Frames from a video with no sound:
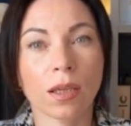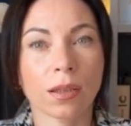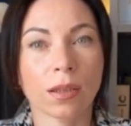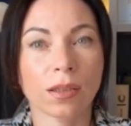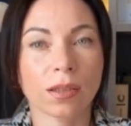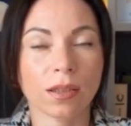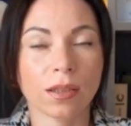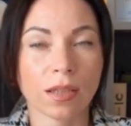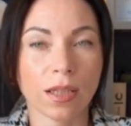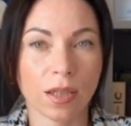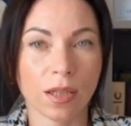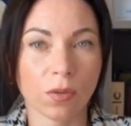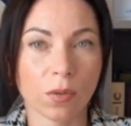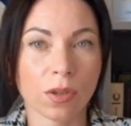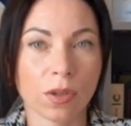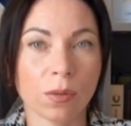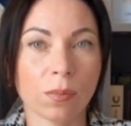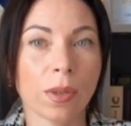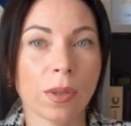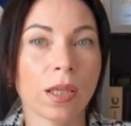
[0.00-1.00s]
Stay
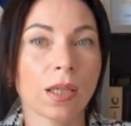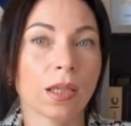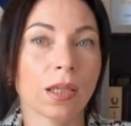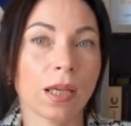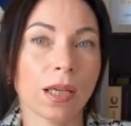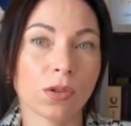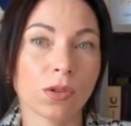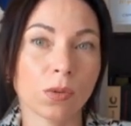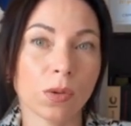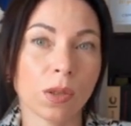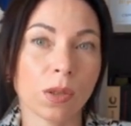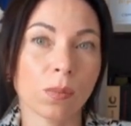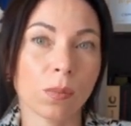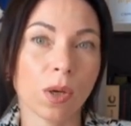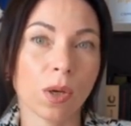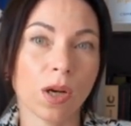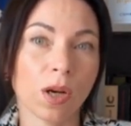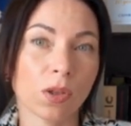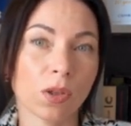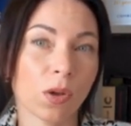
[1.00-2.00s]
with me as we
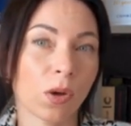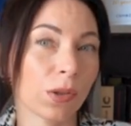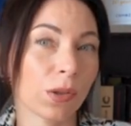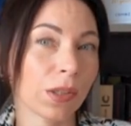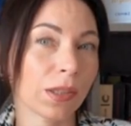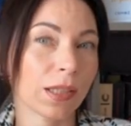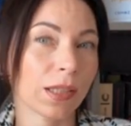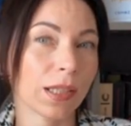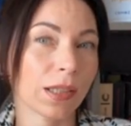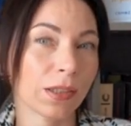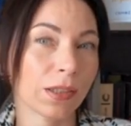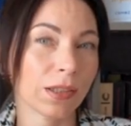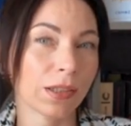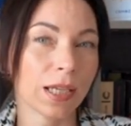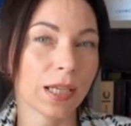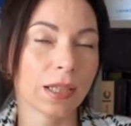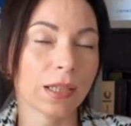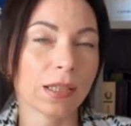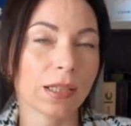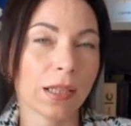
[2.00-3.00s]
embark on this
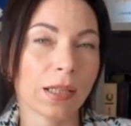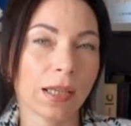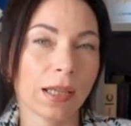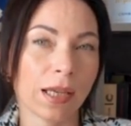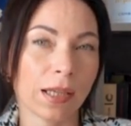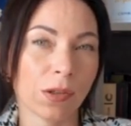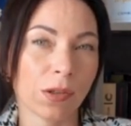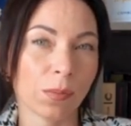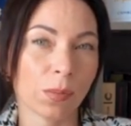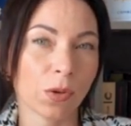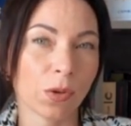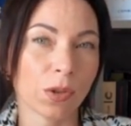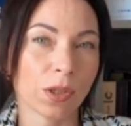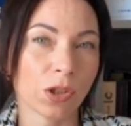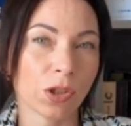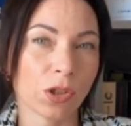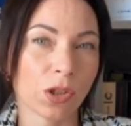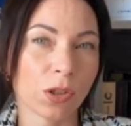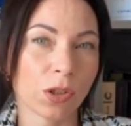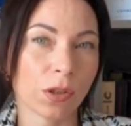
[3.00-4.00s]
exciting
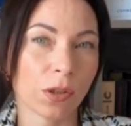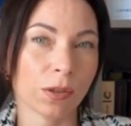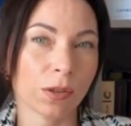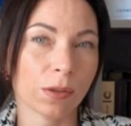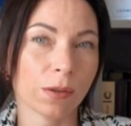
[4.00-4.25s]
exploration.